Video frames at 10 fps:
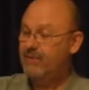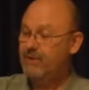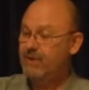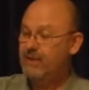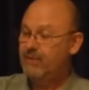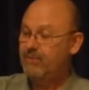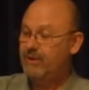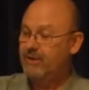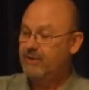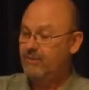We're going to keep
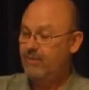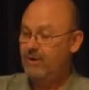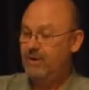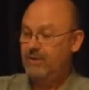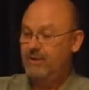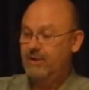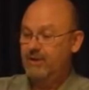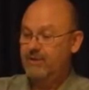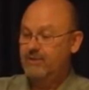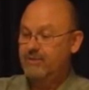running some water in
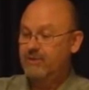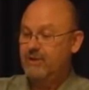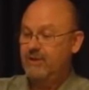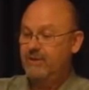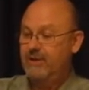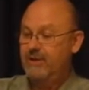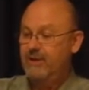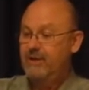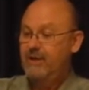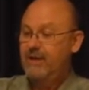there as we're going
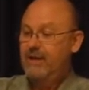here.